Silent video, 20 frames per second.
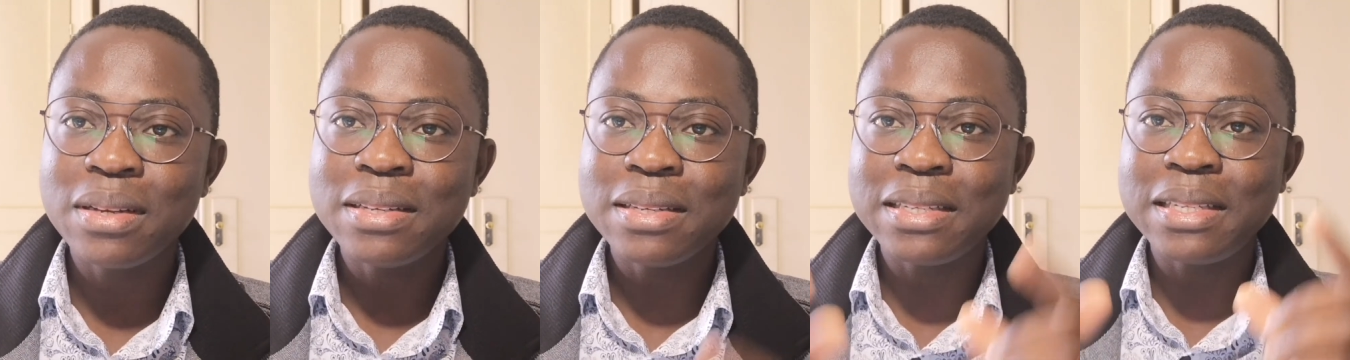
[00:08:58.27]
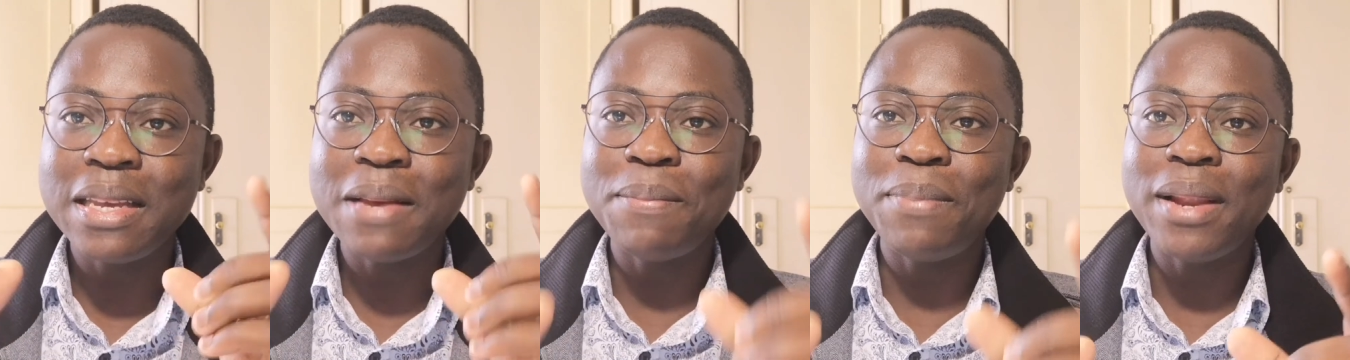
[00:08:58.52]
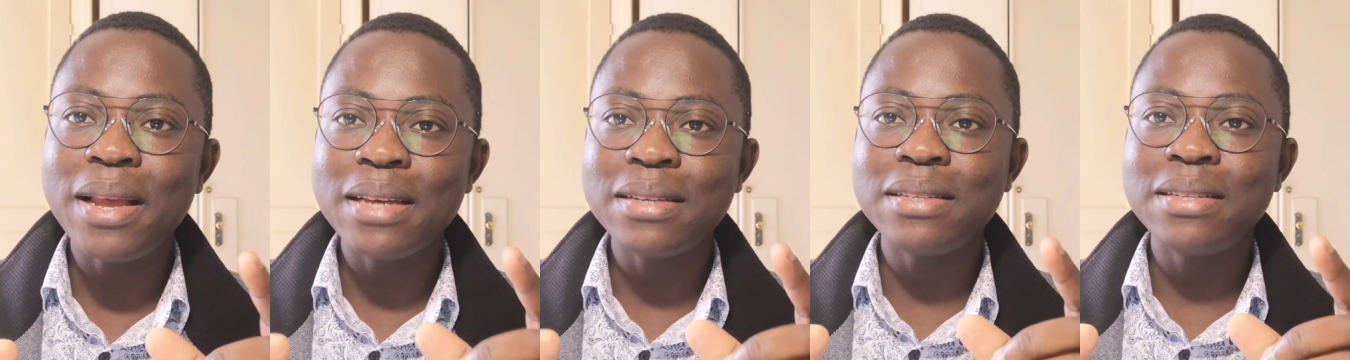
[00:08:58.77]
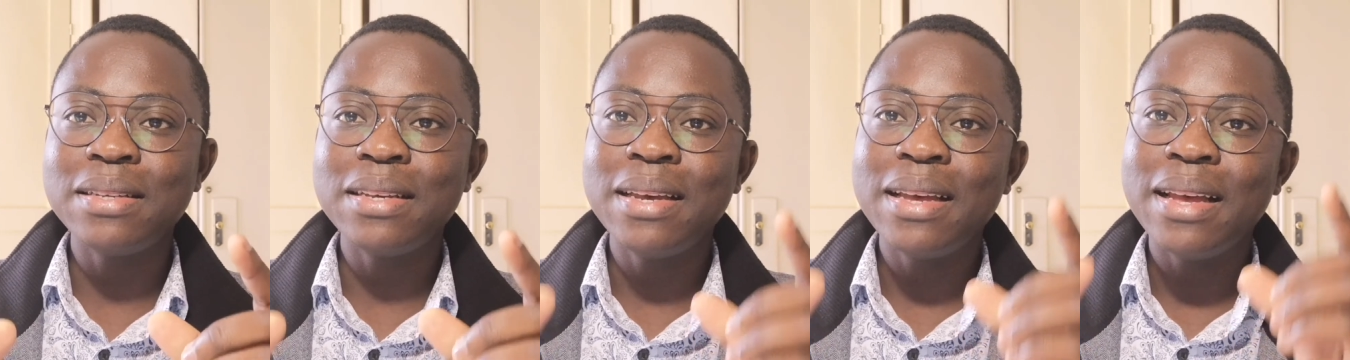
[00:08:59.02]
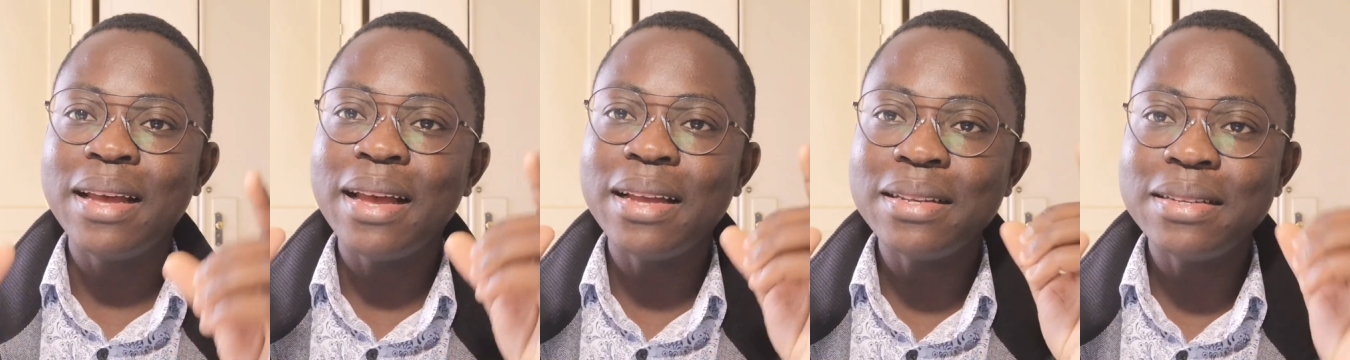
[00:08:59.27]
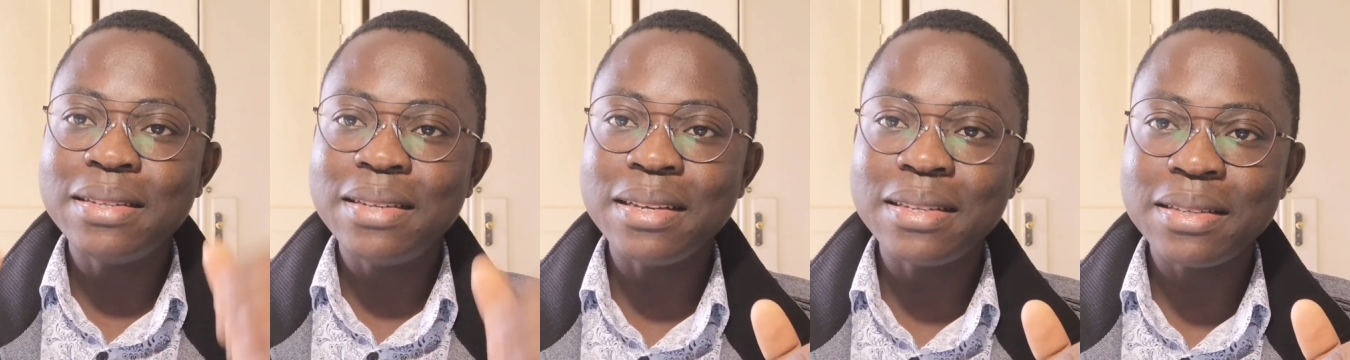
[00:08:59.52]
Stay blessed
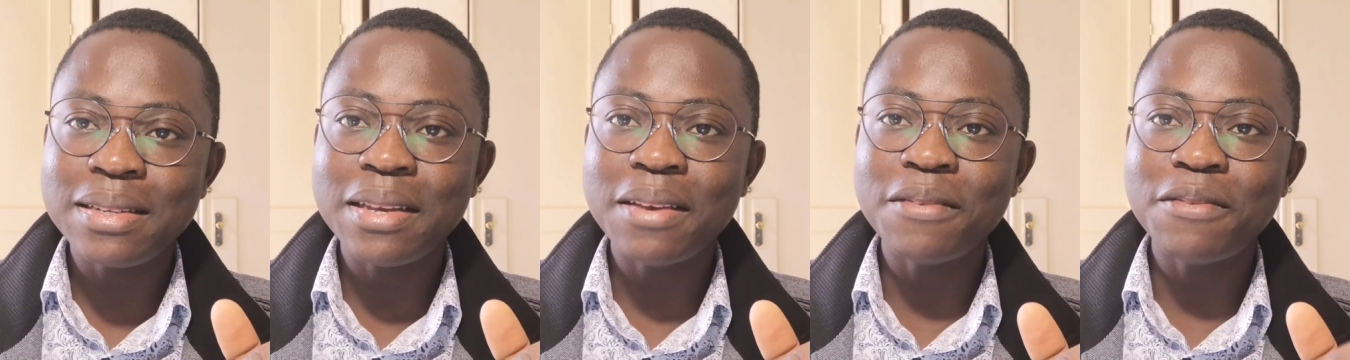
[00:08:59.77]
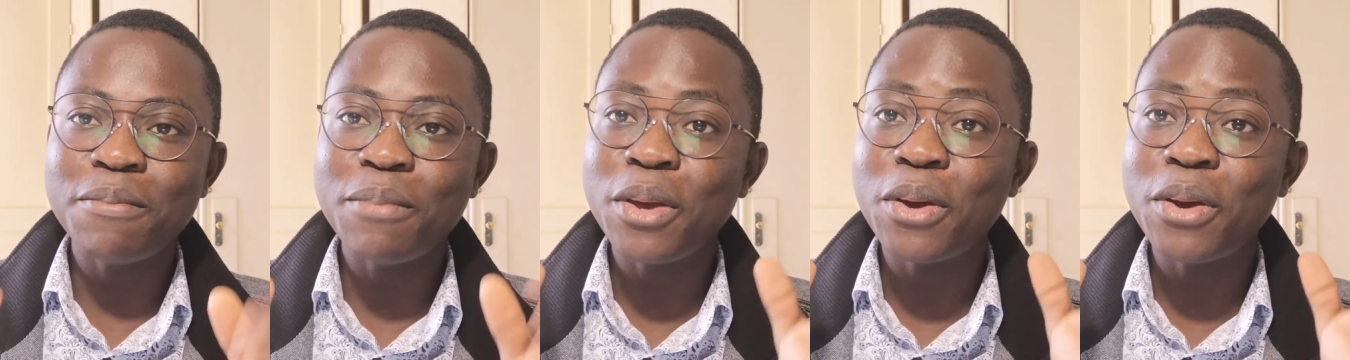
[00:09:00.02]
and stay safe.